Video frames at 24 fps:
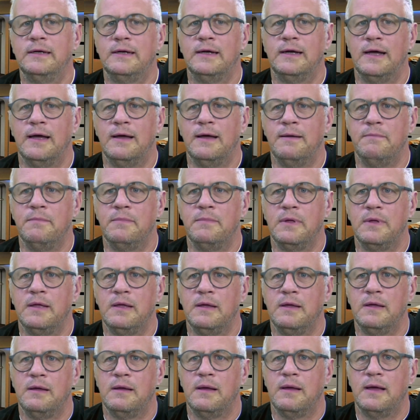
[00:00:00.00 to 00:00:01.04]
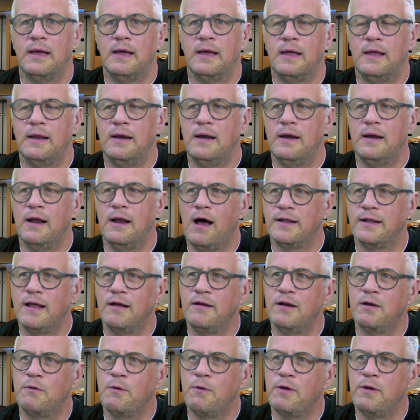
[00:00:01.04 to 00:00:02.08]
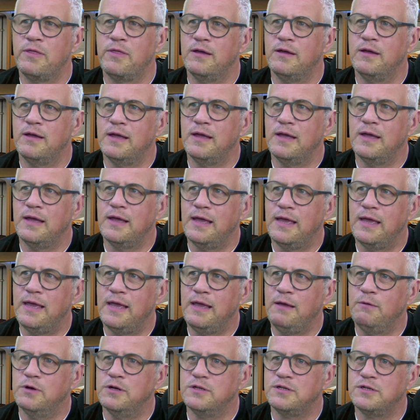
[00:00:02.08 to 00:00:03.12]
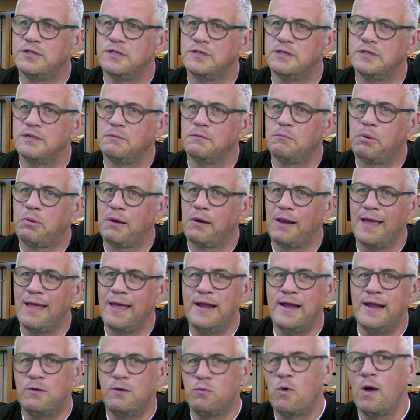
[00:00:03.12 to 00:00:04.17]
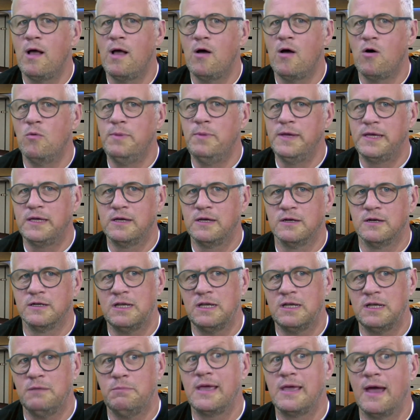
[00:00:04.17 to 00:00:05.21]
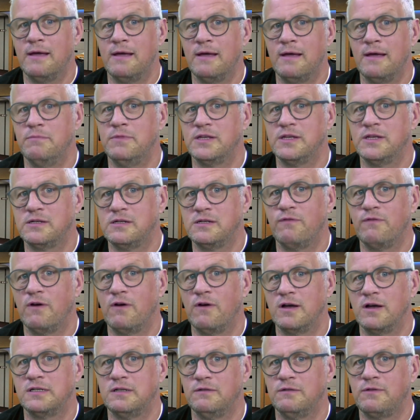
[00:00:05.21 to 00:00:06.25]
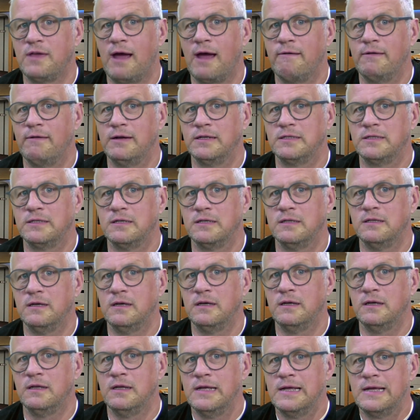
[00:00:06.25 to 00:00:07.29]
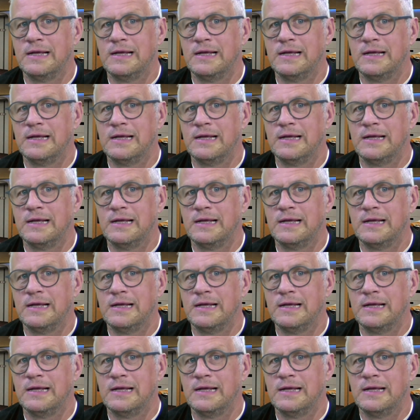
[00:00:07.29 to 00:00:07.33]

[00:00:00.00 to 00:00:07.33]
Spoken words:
And I don't know whether he was played well because he became this divisive character that